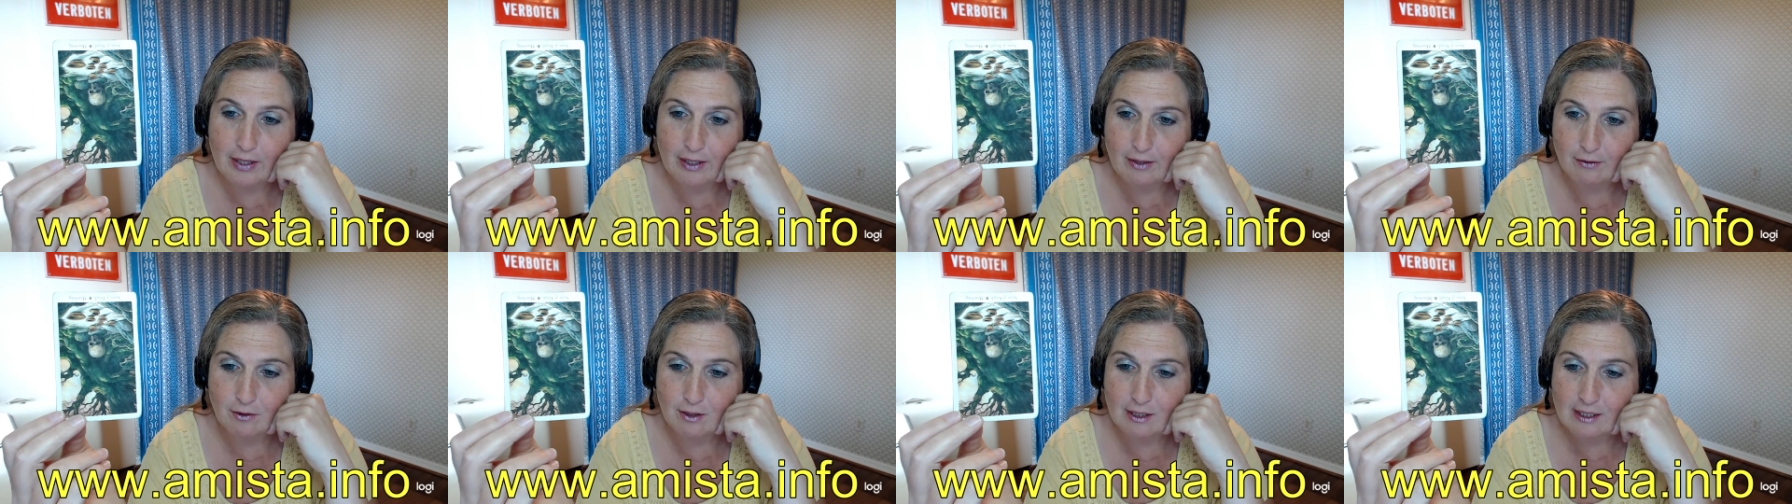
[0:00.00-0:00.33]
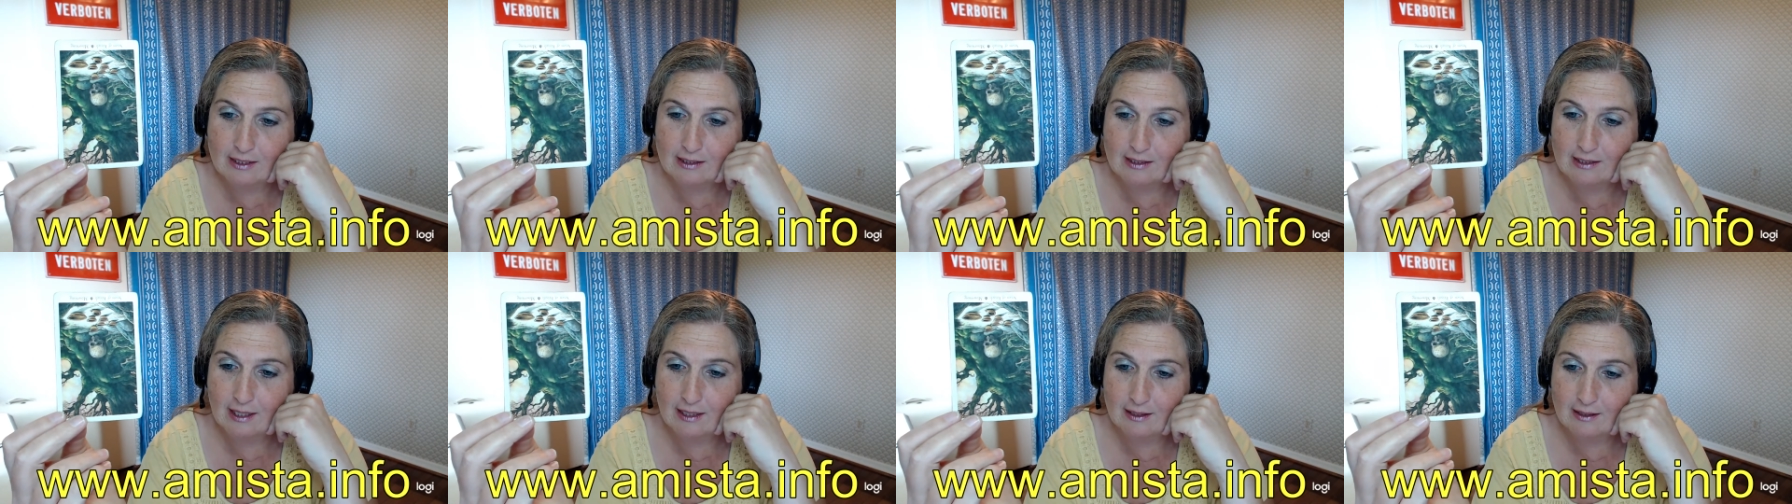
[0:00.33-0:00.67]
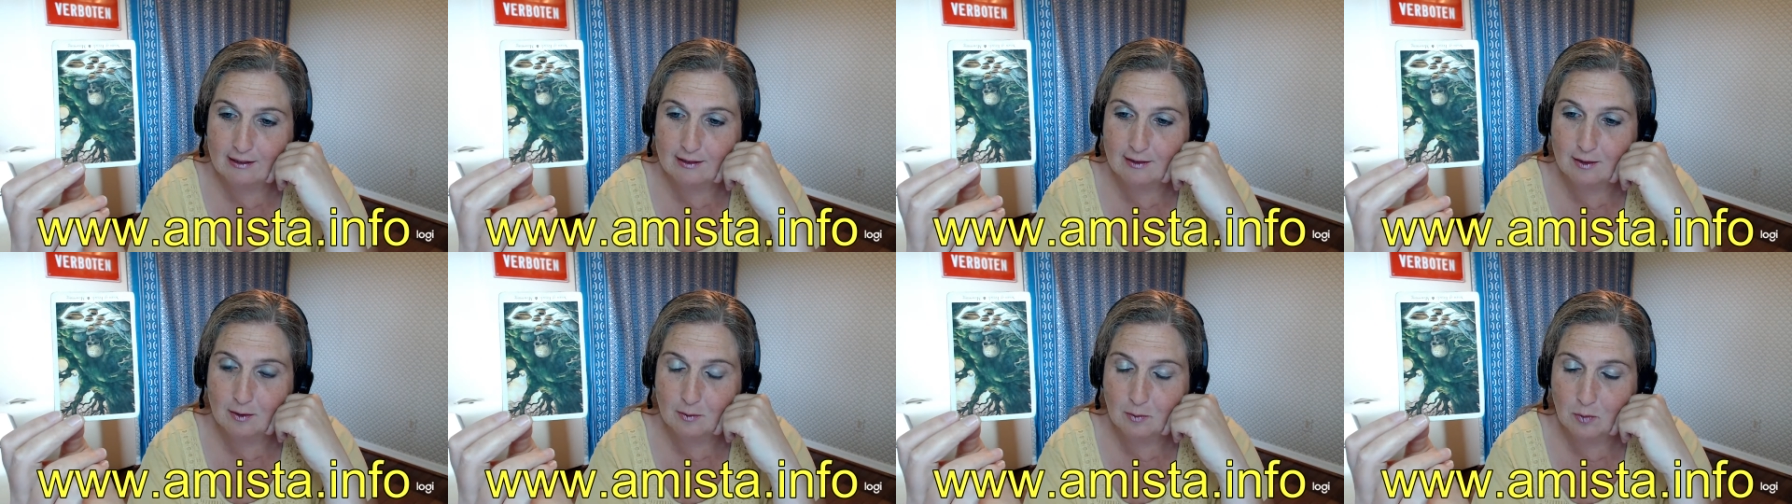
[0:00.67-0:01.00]
of great
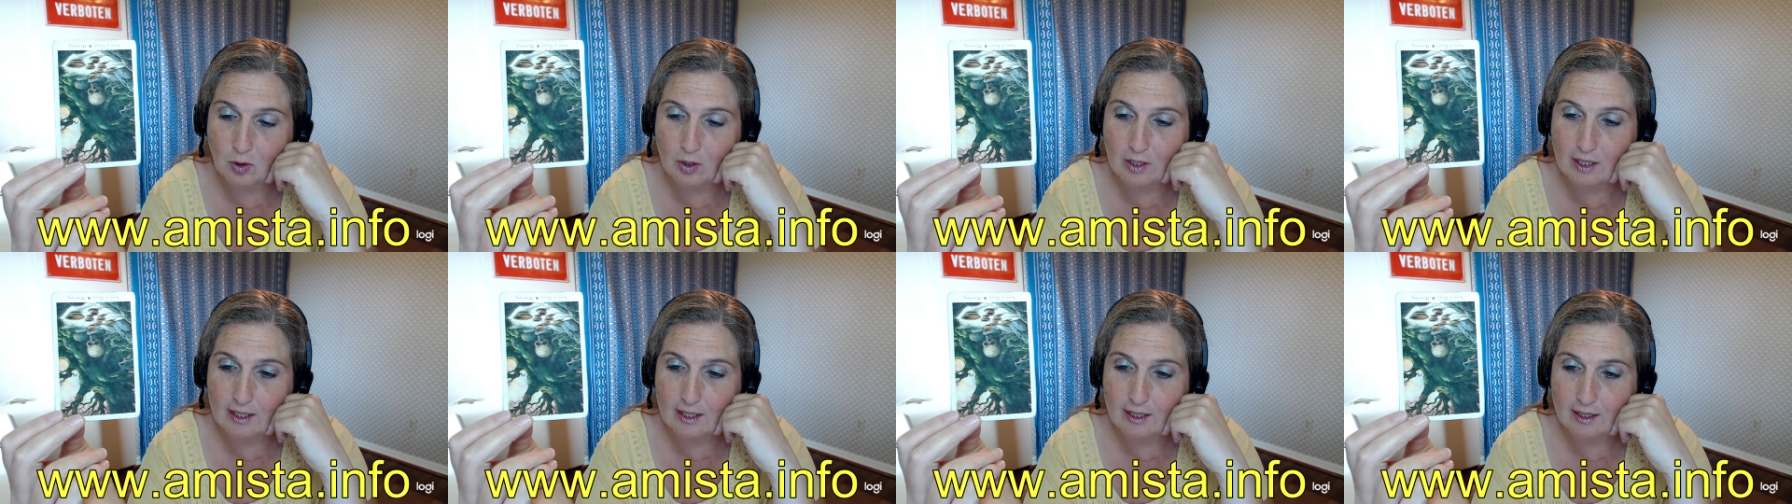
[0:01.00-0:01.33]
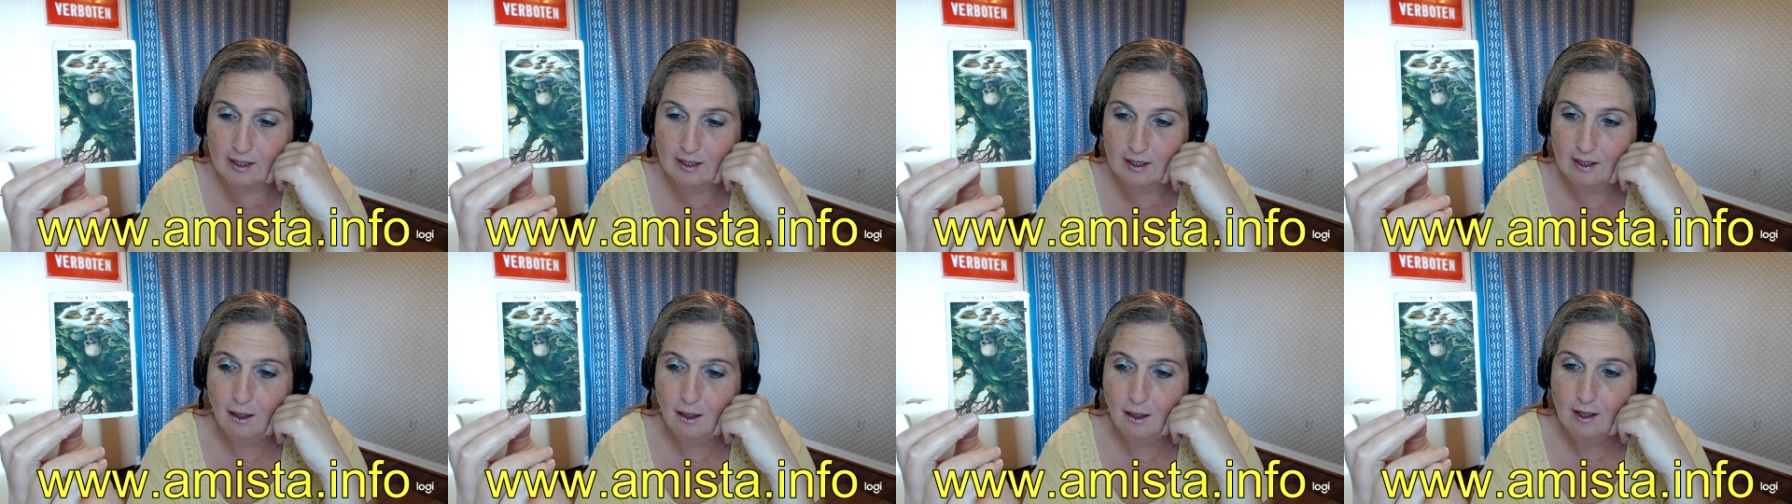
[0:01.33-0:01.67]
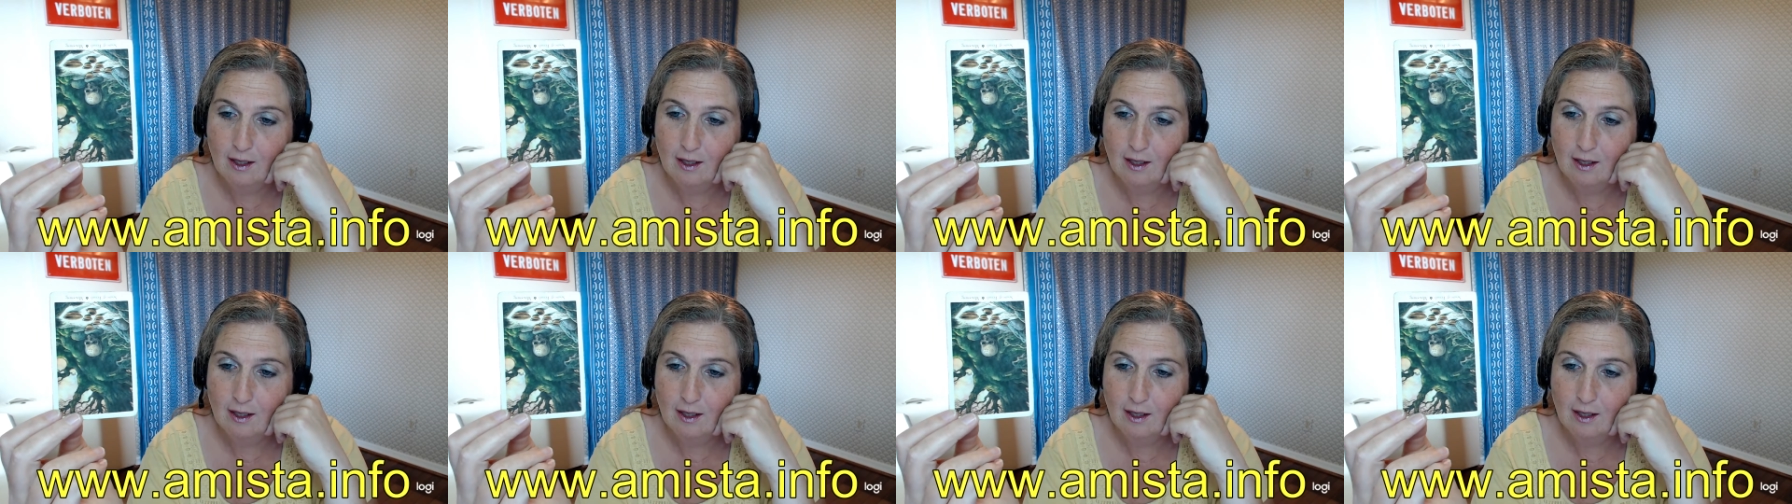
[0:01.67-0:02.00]
sadness or mourning
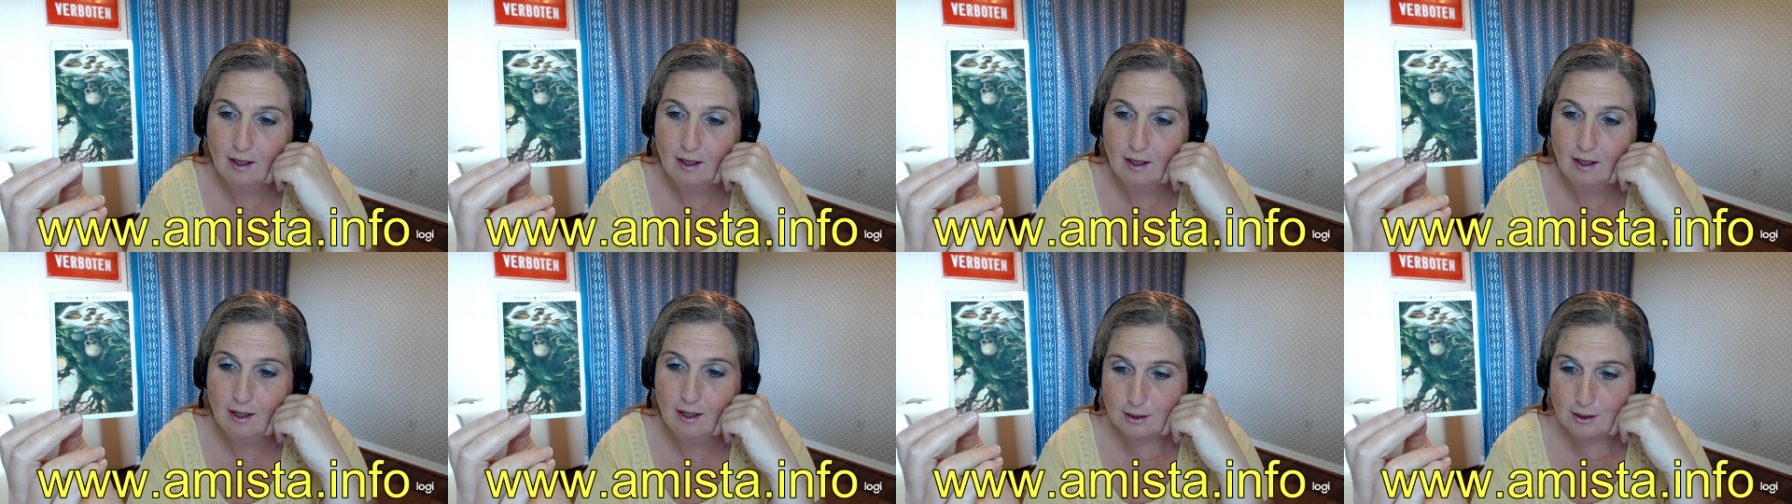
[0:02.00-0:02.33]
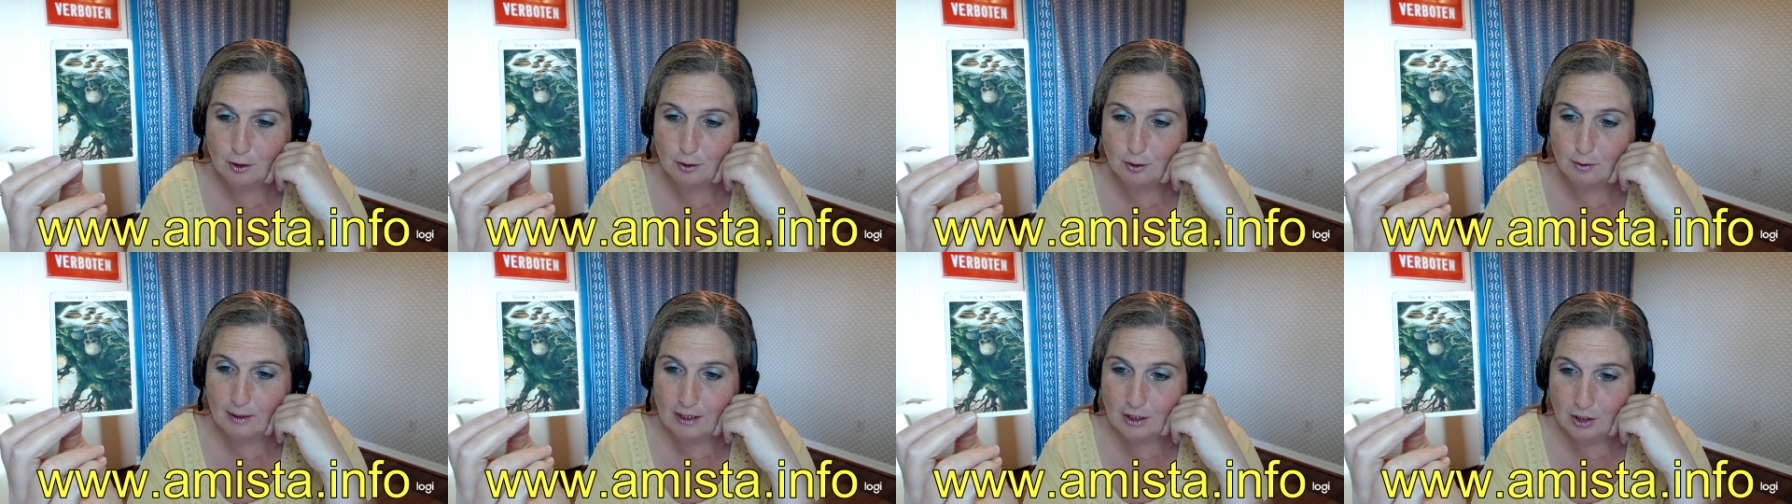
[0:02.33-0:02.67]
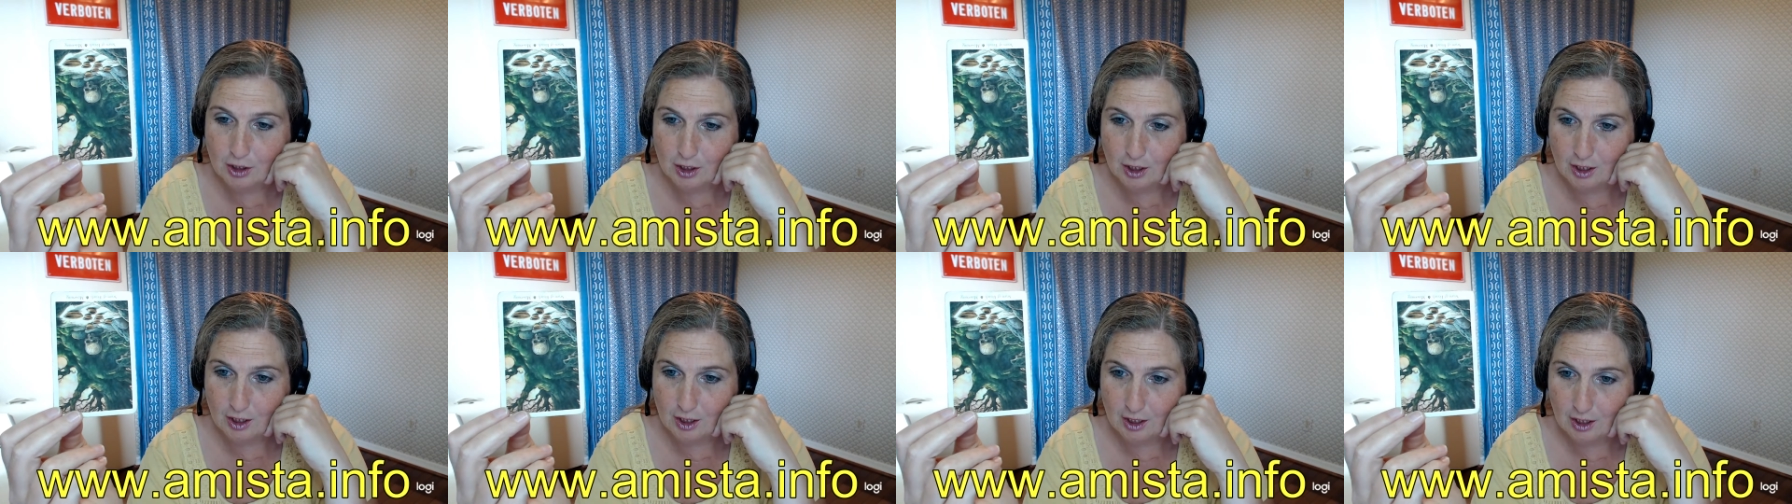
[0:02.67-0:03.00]
over the
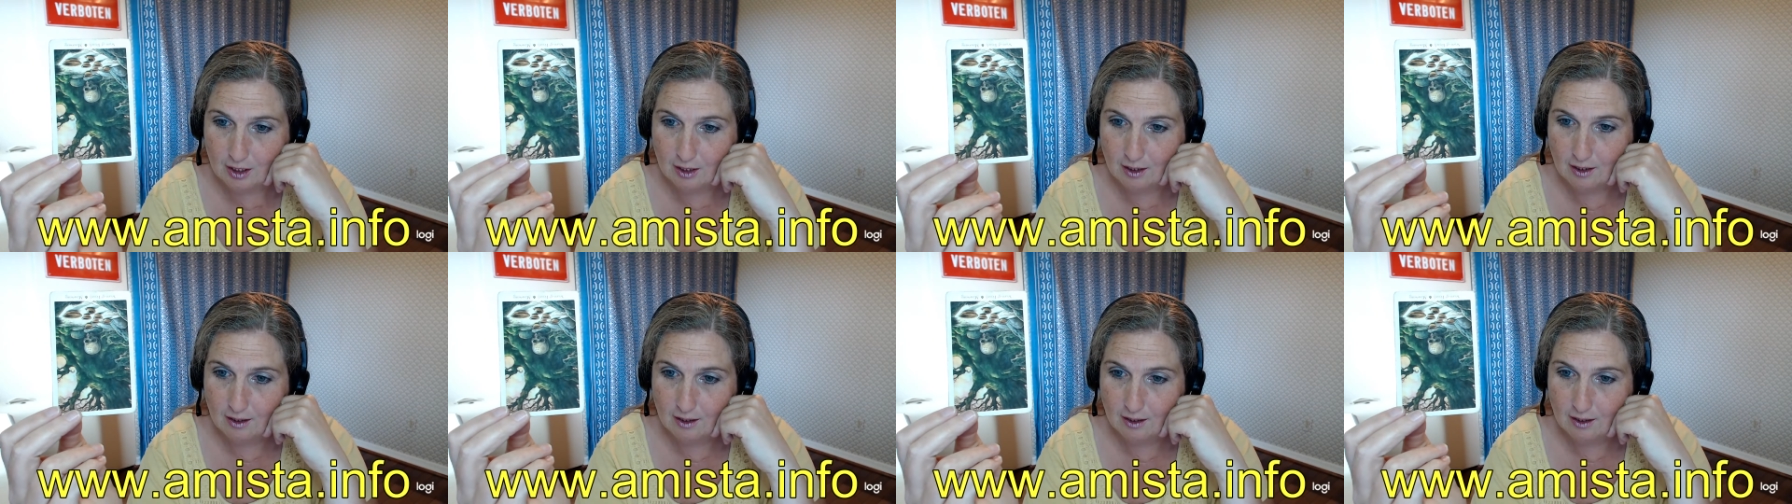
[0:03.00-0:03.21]
situation.